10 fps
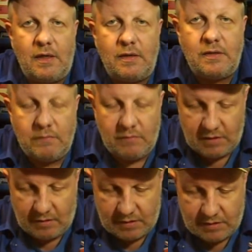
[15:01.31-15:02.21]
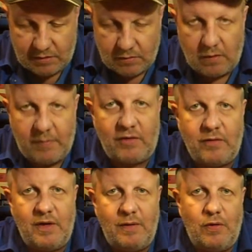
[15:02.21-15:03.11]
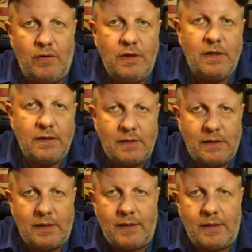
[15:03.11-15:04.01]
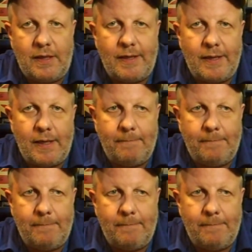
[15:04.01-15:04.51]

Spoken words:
and we don't talk about them anymore like I